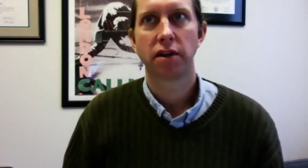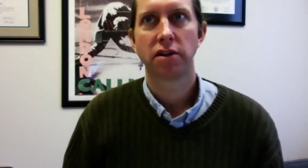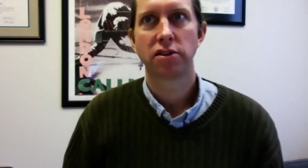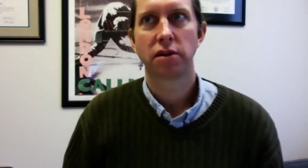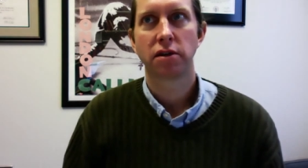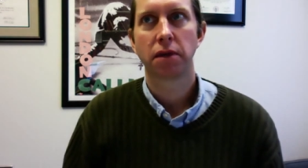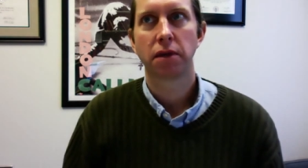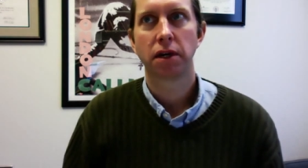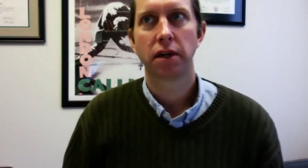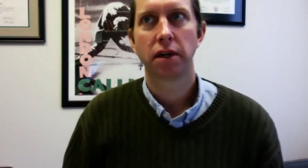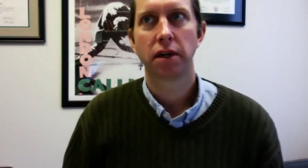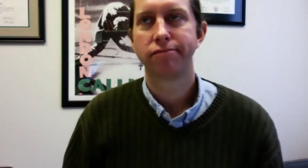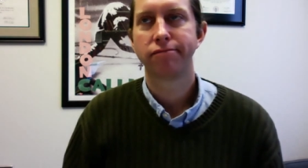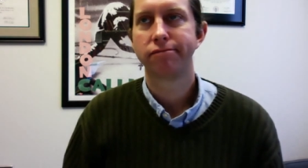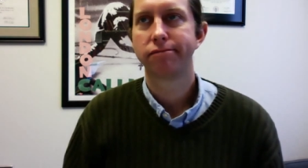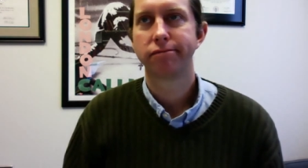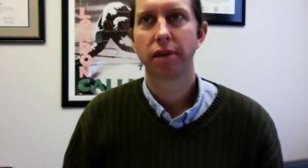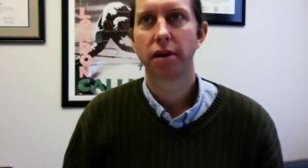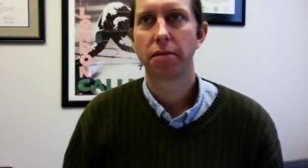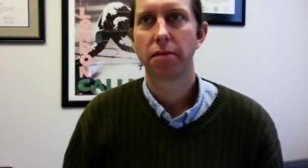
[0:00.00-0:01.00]
So I'm gonna
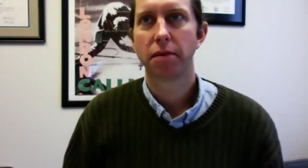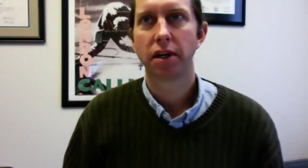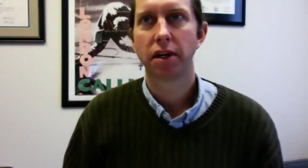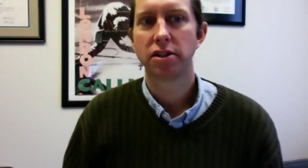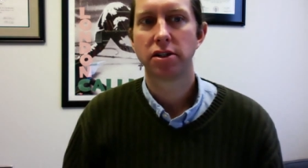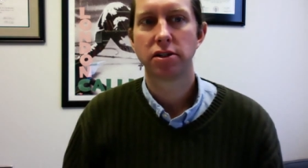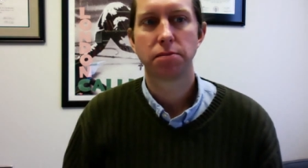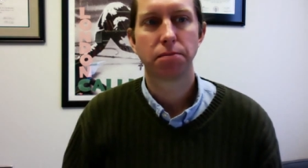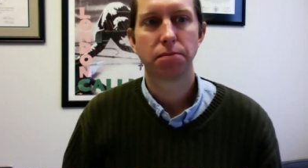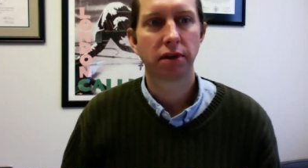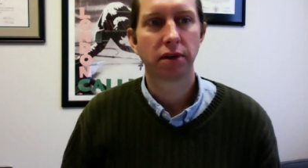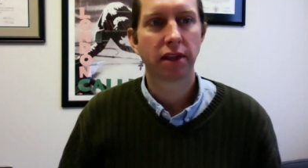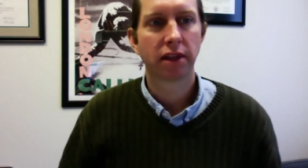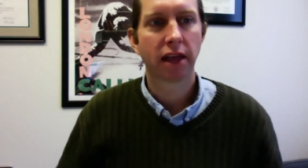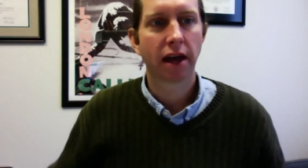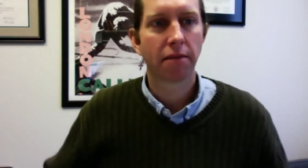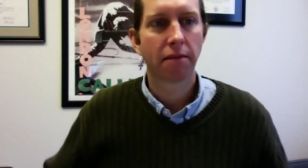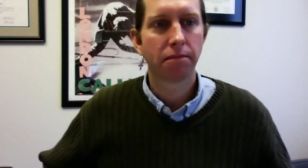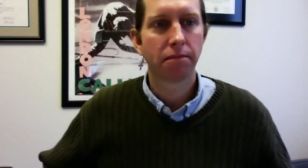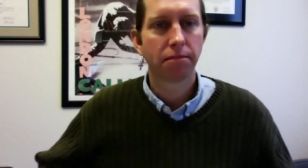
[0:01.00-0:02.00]
just
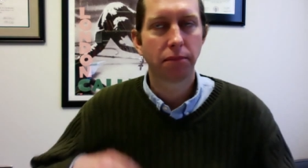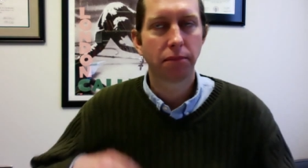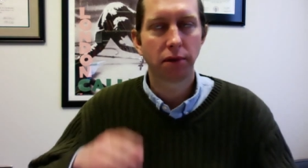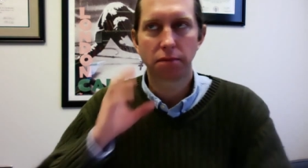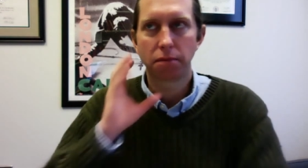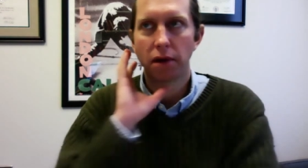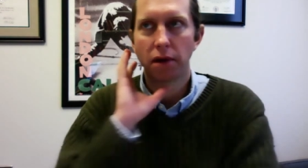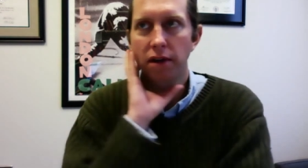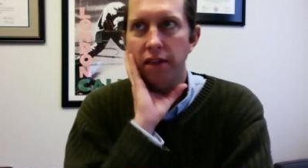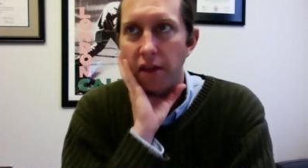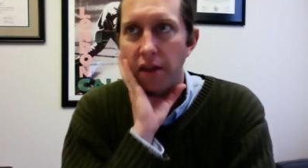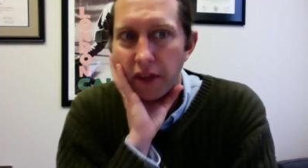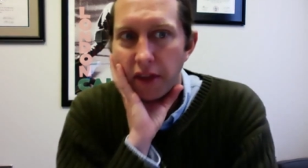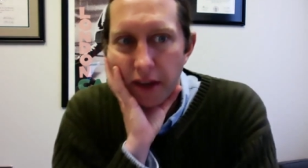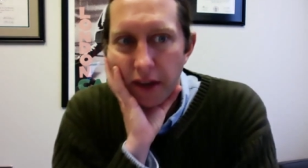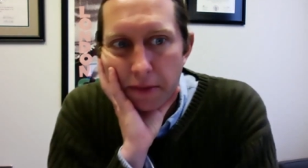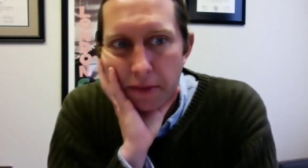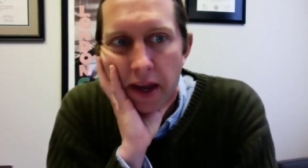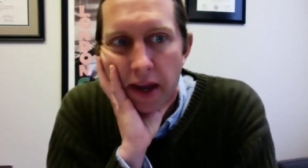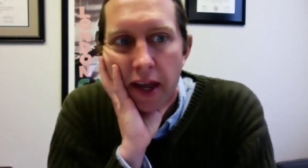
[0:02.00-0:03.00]
bookmark that thing
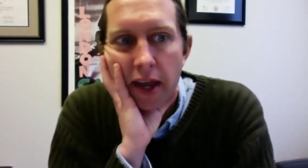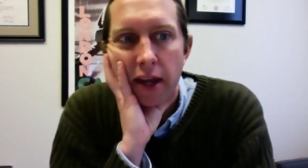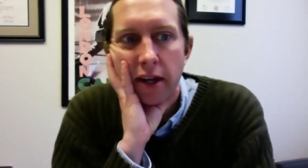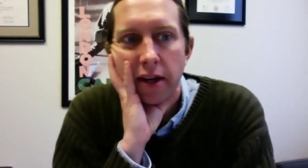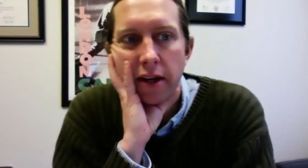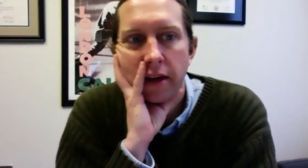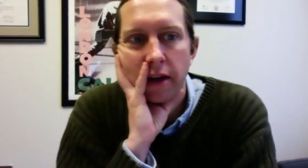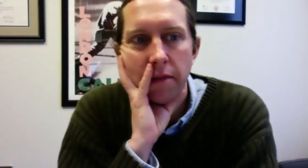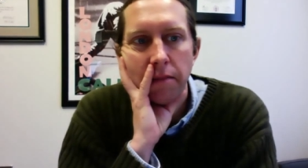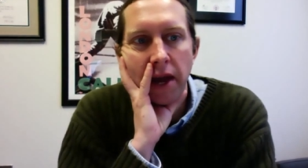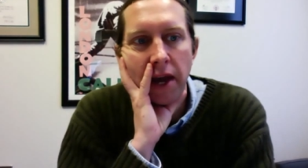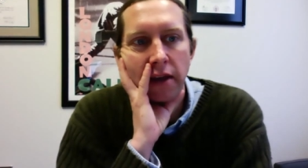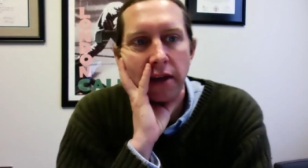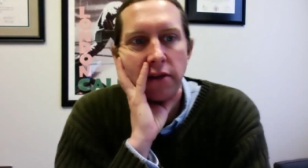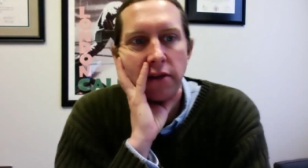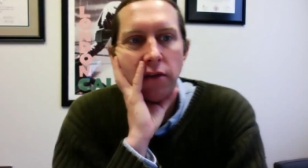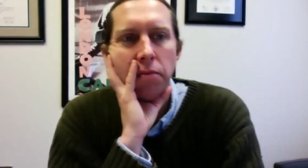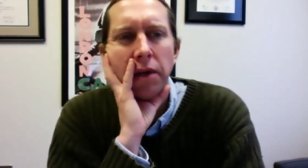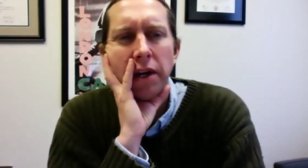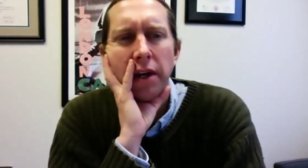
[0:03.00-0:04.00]
in my head to come back
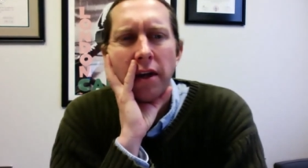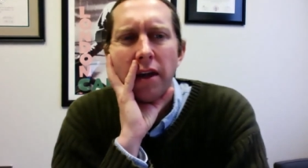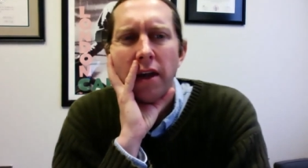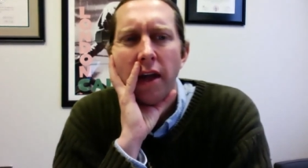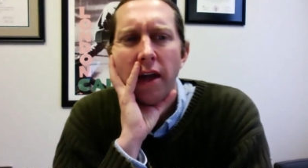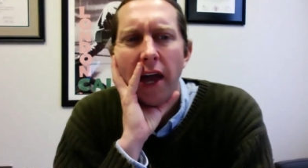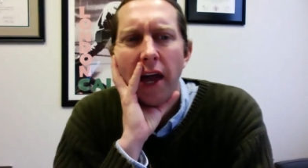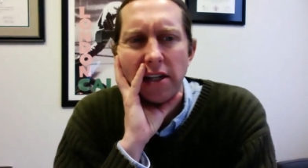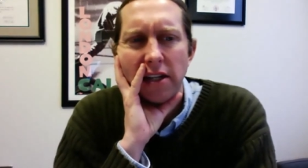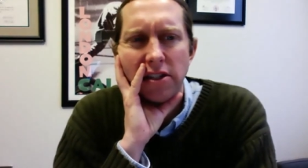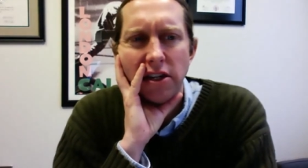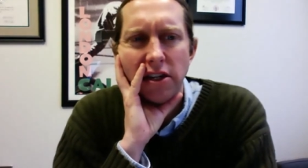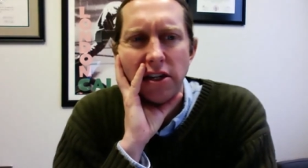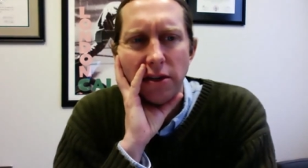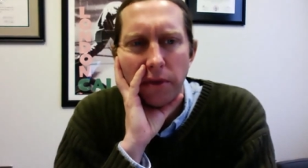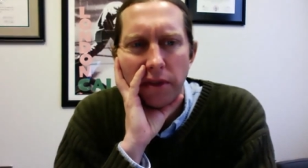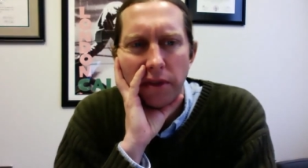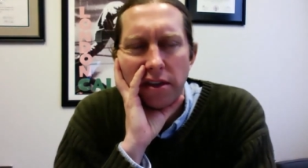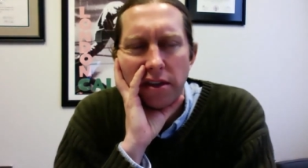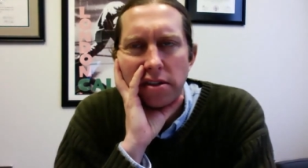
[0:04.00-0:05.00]
to. But it has to do
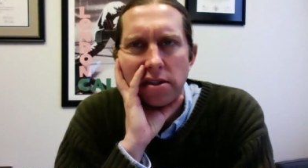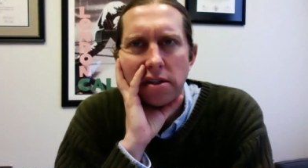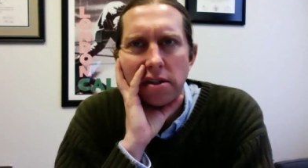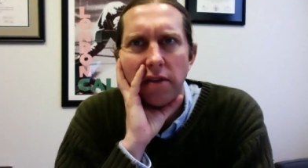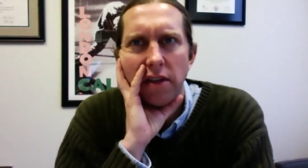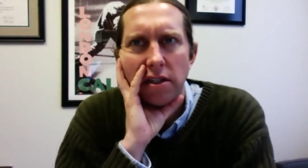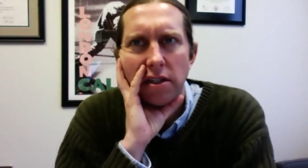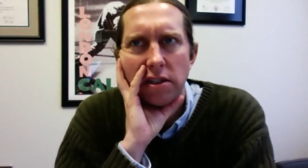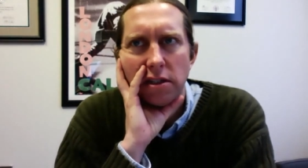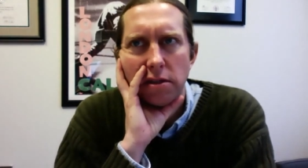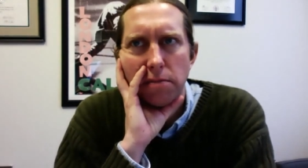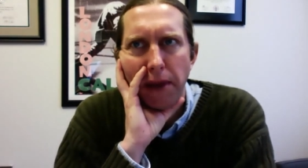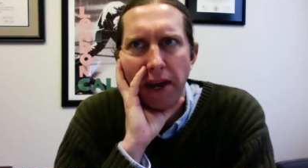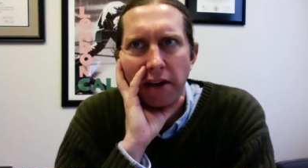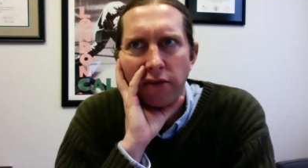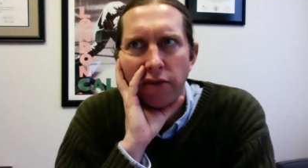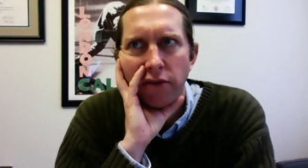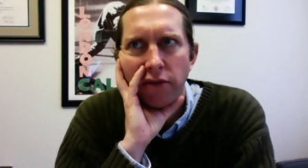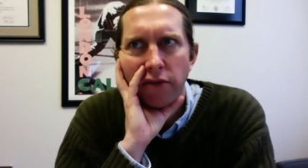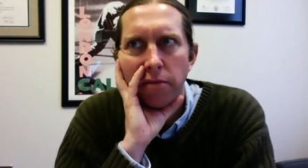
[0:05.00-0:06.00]
with this
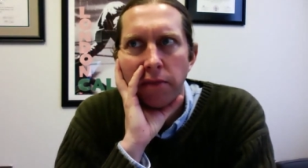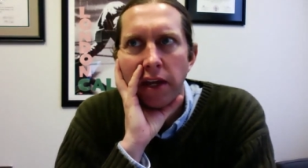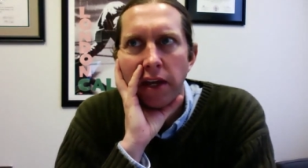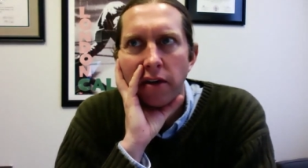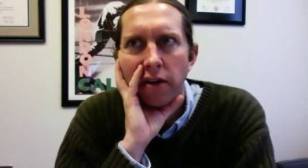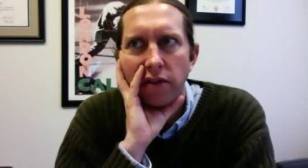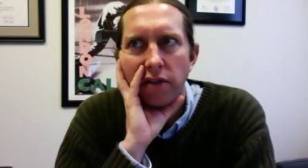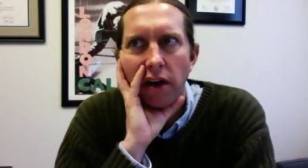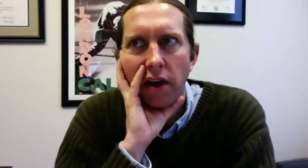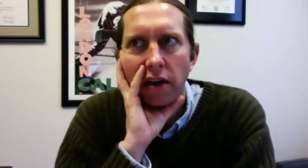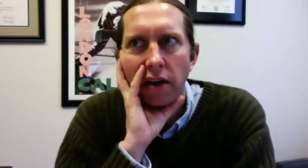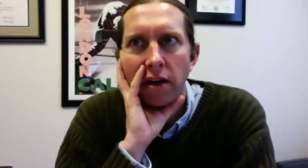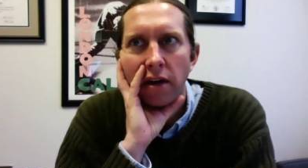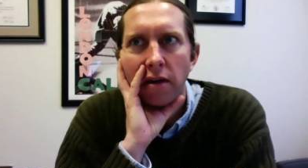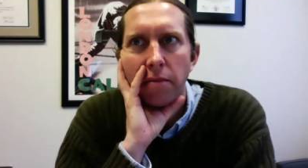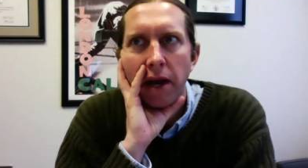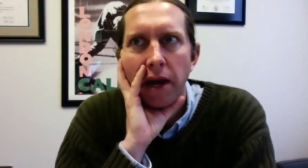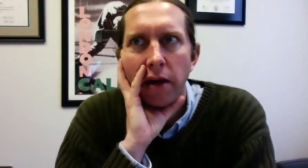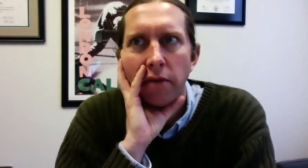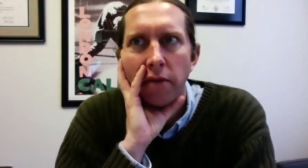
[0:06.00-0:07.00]
spectrum that you're talking
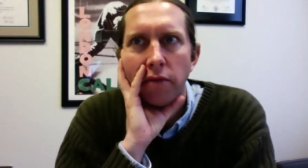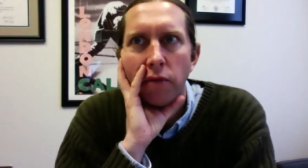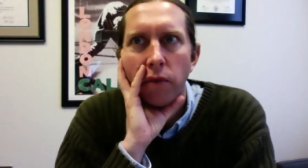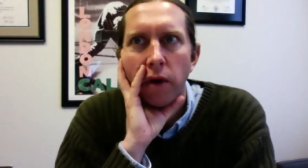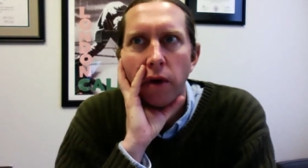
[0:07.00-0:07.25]
about of